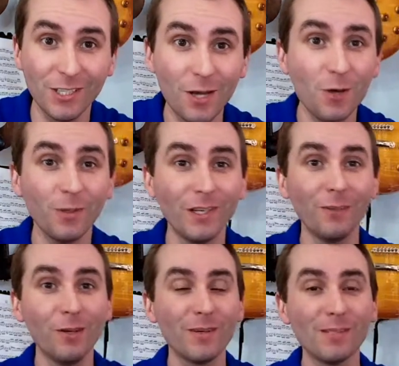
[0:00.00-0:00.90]
No, we're going
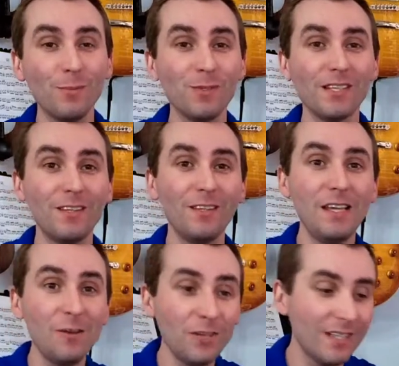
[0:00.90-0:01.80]
to learn about some music
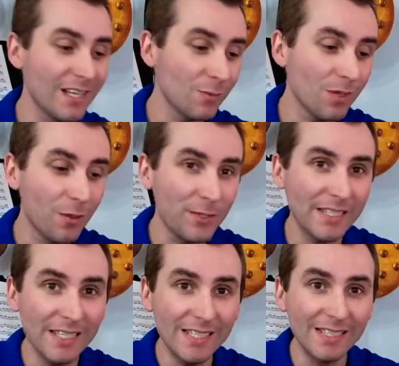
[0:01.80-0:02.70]
theory. That's what all
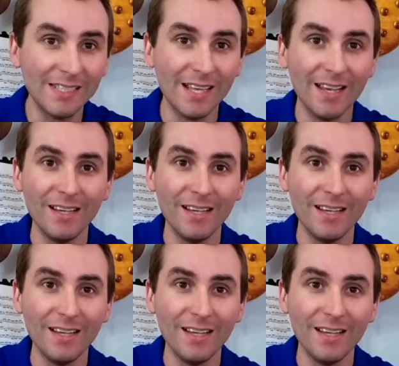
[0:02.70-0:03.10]
this is.